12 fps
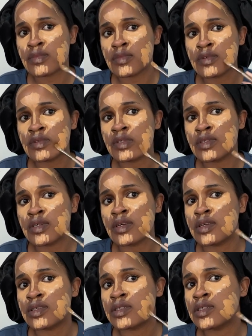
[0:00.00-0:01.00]
You see,
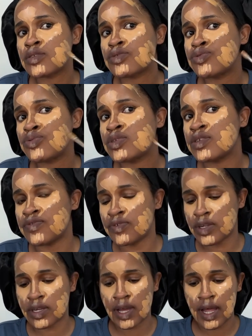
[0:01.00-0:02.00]
guys, it's two
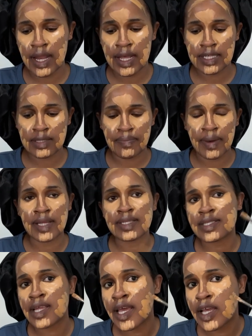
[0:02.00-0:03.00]
different colors,
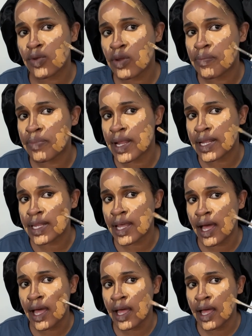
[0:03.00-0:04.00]
but a clear
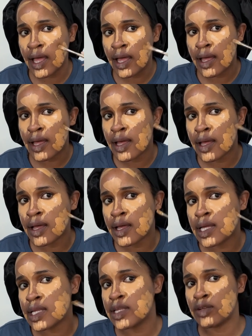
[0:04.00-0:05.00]
blender.
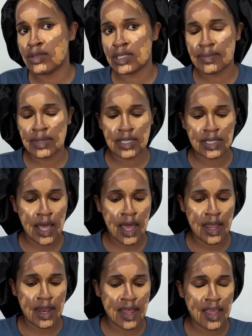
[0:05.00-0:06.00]
Did you tell me,
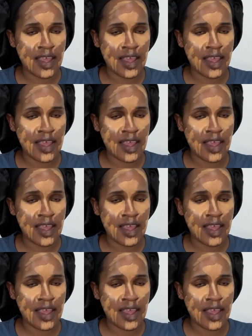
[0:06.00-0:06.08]
son?